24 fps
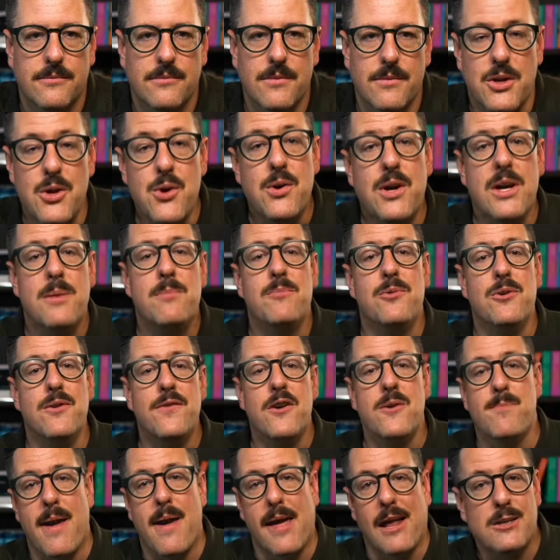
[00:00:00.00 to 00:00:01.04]
You can move your
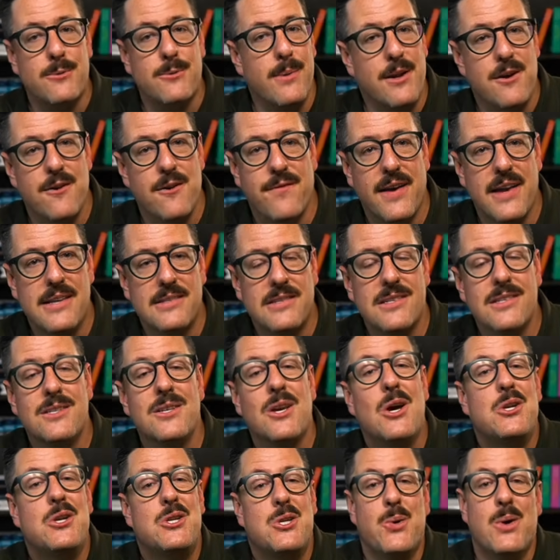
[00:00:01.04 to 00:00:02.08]
management interfaces
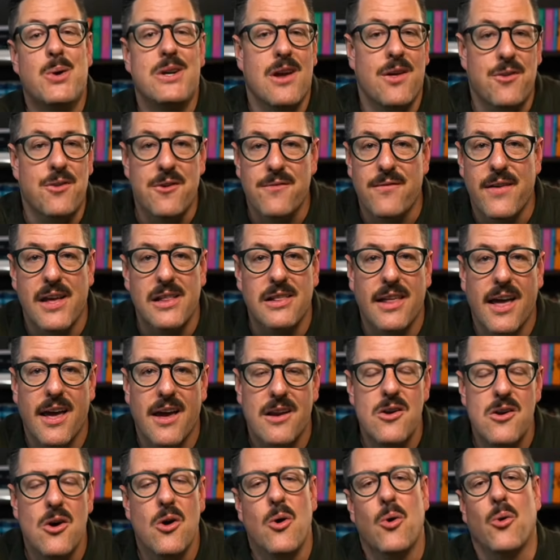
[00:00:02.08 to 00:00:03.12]
to another VLAN
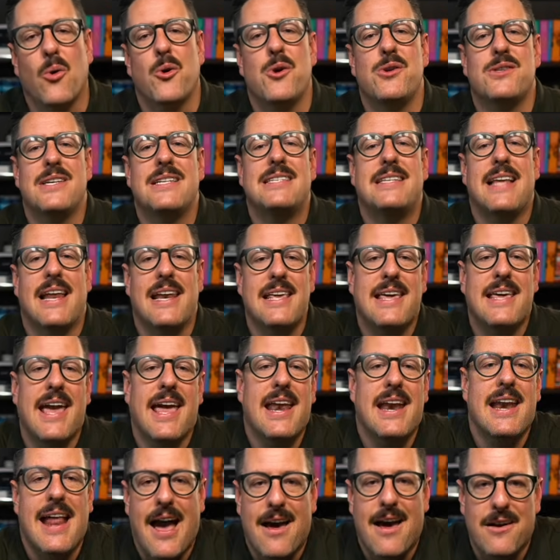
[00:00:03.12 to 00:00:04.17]
or use a dedicated
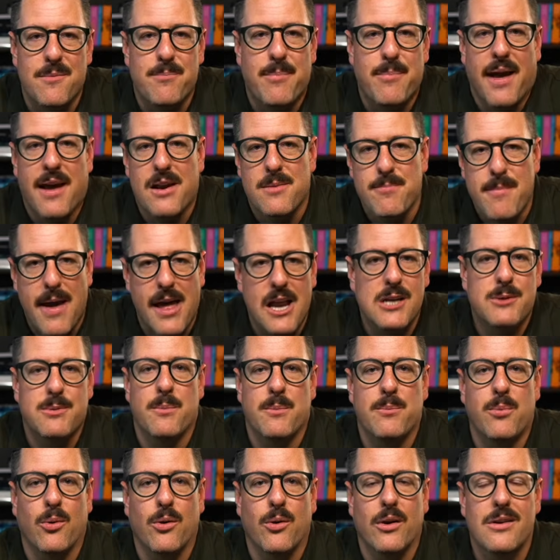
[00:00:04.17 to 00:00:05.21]
out-of-band management
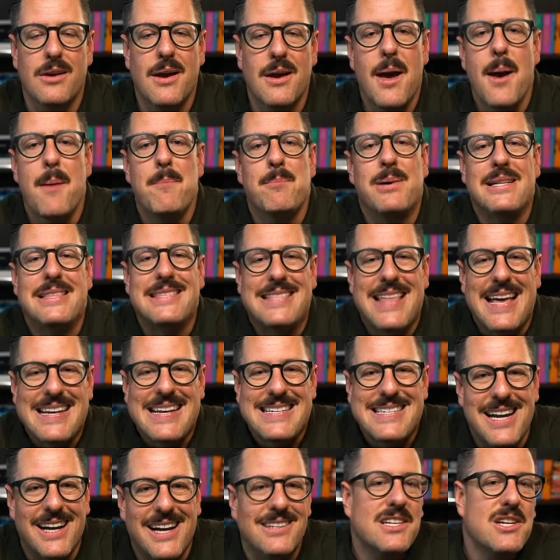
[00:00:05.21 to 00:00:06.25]
port, but that
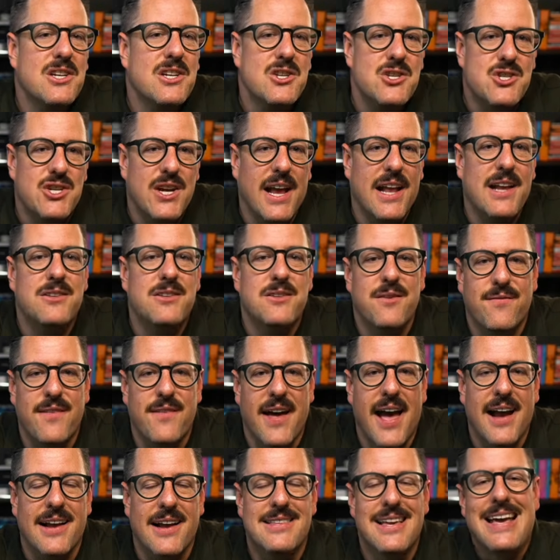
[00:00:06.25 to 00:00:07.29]
doesn't change the
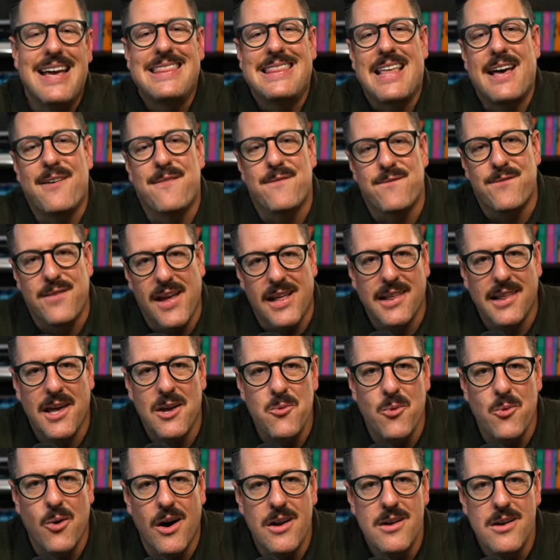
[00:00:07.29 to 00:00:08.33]
fact that VLAN
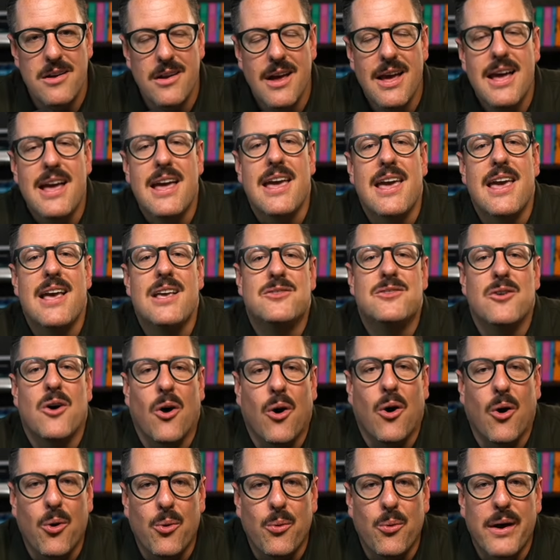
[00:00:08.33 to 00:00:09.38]
1 is
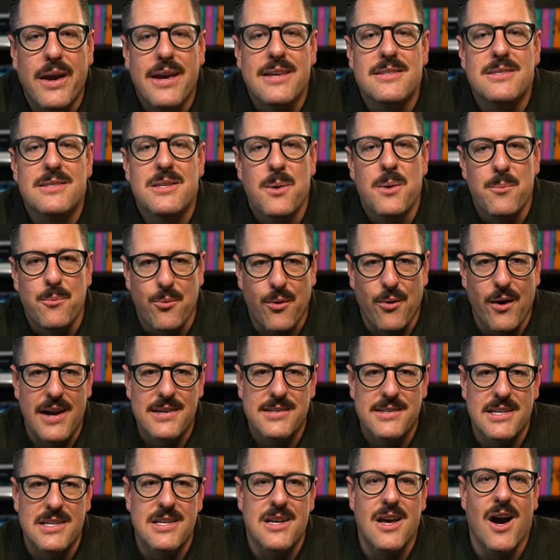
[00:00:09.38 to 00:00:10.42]
always
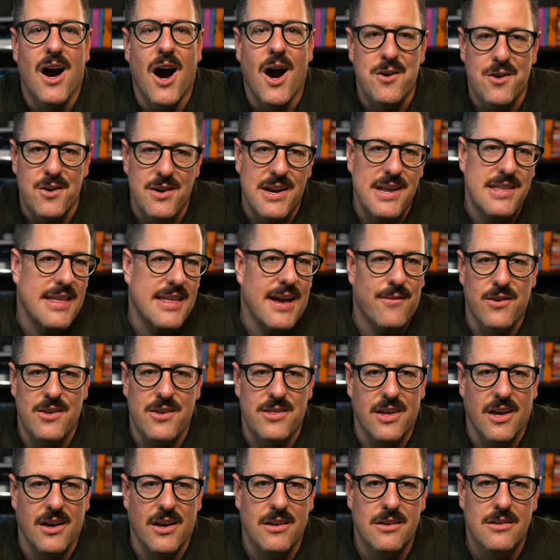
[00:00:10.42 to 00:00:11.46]
present underneath everything.